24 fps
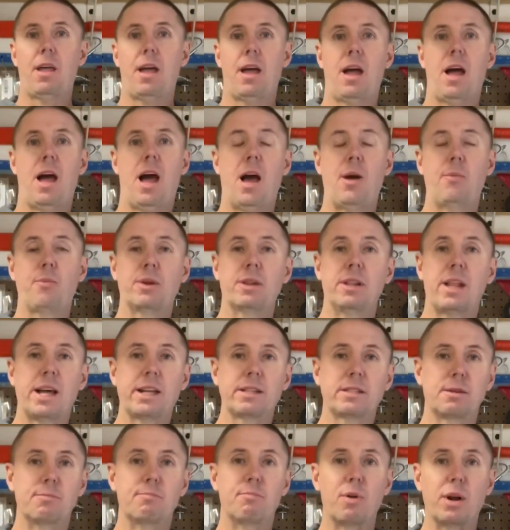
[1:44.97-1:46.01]
I would like
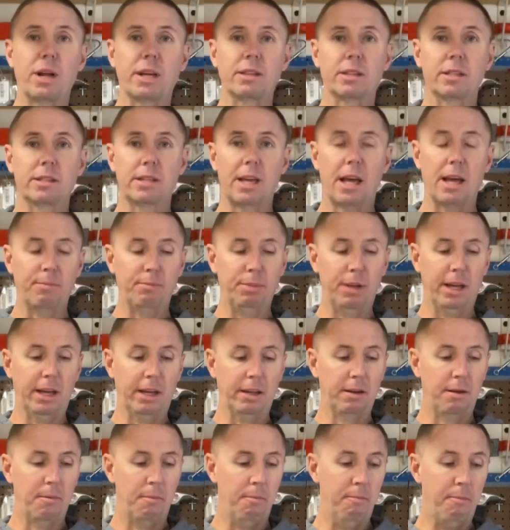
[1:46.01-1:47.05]
to bring this hand
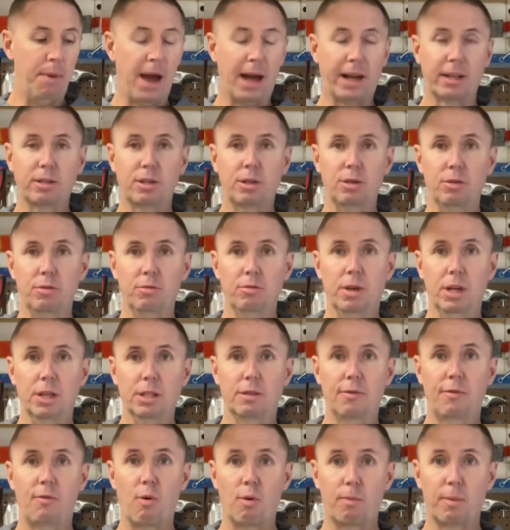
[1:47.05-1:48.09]
plane back to its
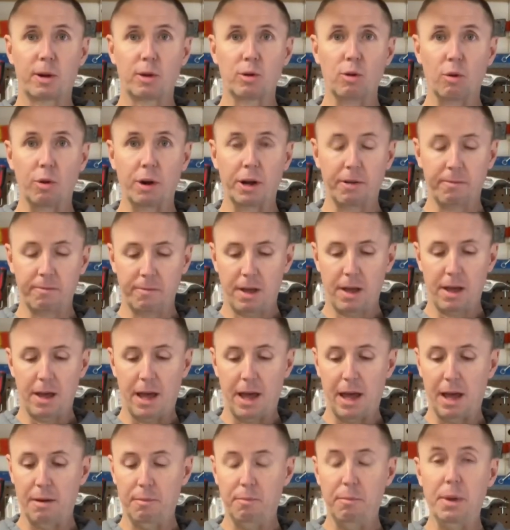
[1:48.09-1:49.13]
former glory
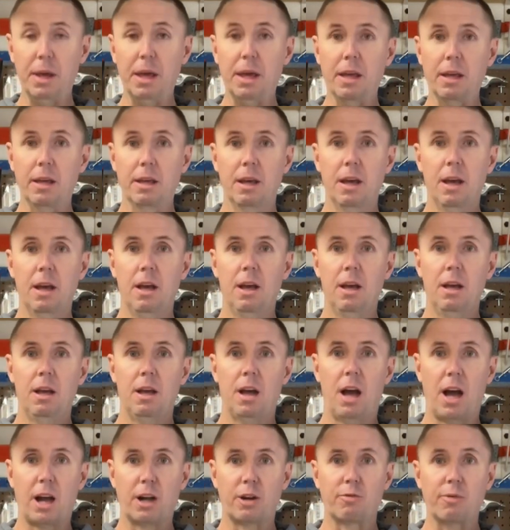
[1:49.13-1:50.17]
and be
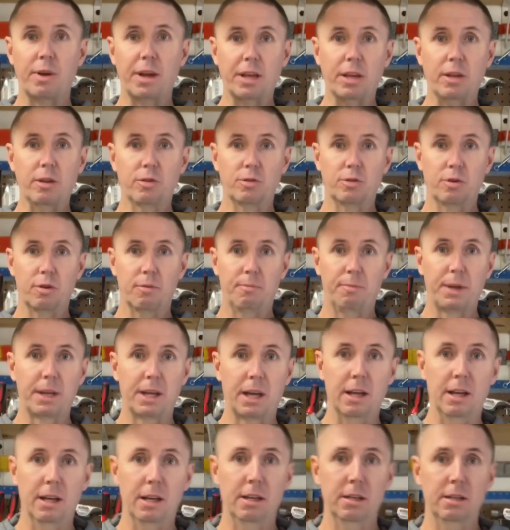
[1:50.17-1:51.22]
a great user,
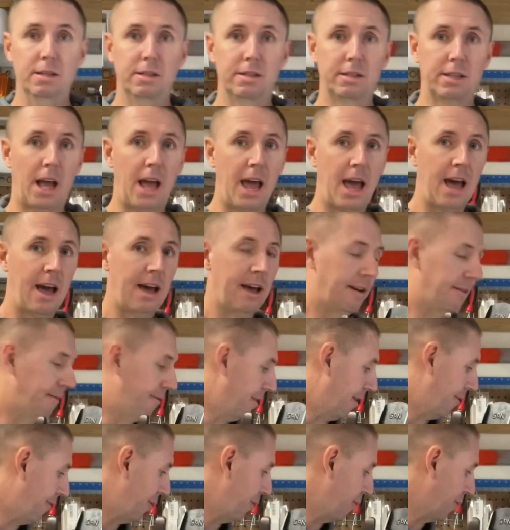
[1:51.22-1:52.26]
because I have
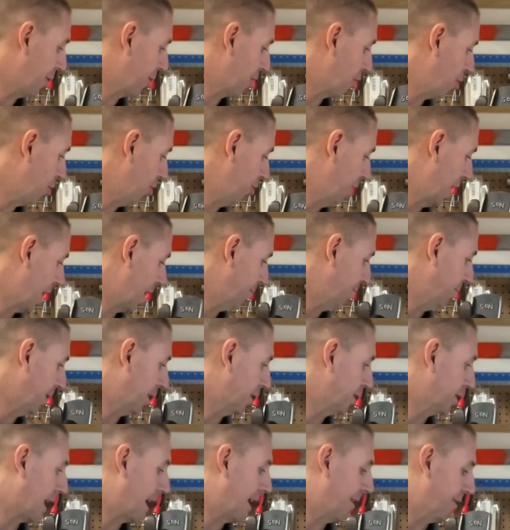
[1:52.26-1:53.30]
a few other old hand
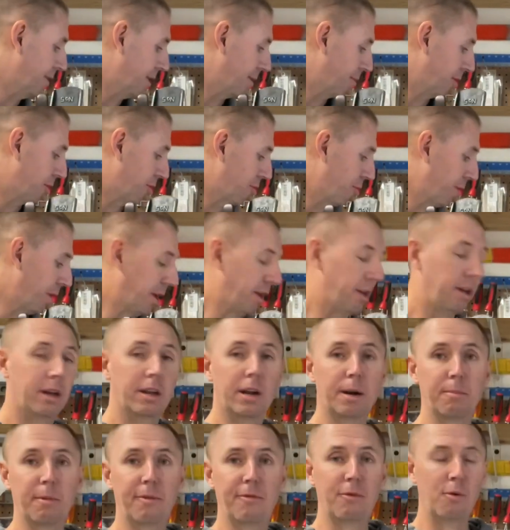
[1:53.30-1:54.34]
planes. I have a No. 3, a
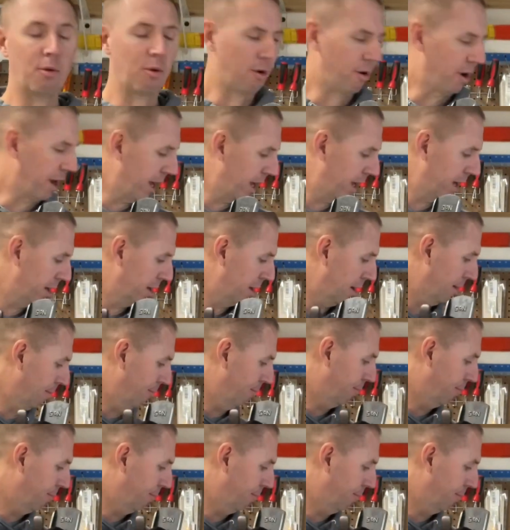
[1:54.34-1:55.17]
No. 4, and a